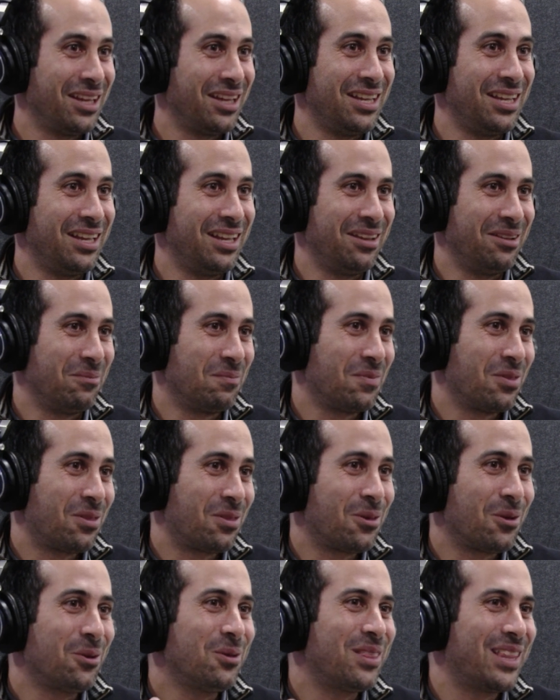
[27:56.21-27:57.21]
He
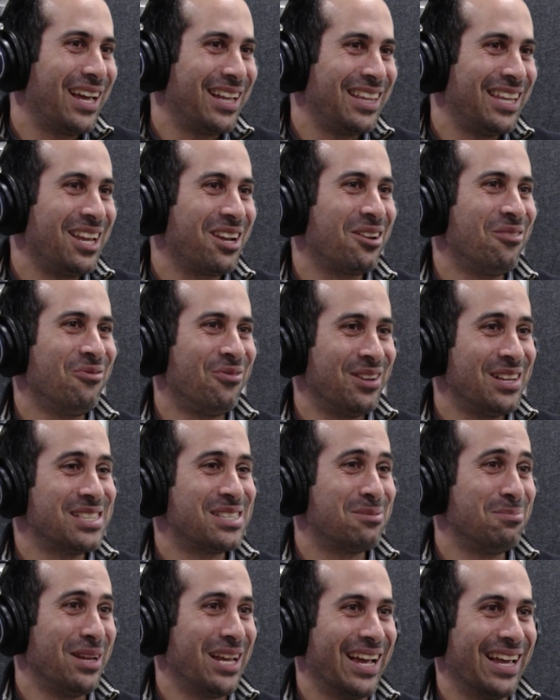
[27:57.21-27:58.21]
thought that he
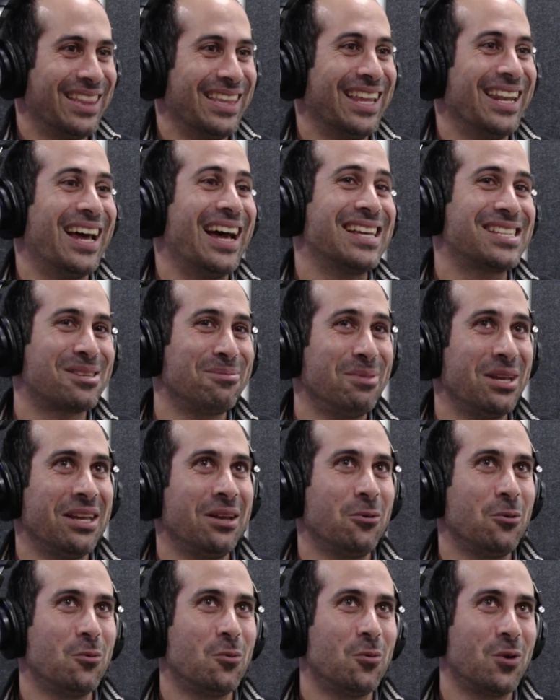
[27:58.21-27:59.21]
convinced me and then asked
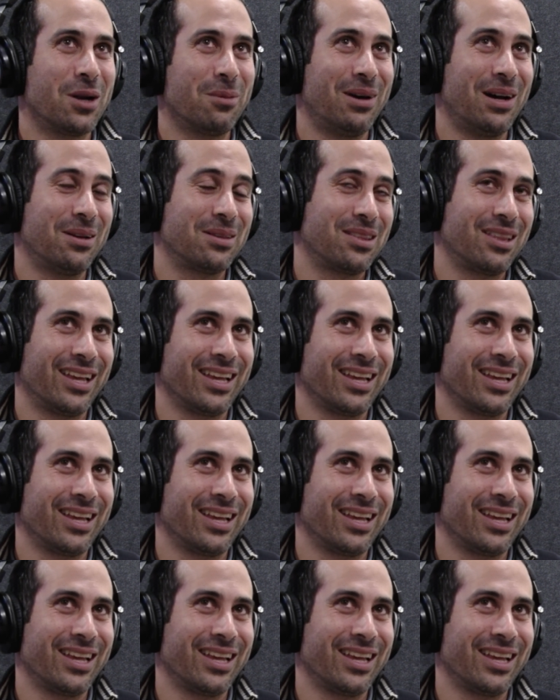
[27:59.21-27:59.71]
me, what about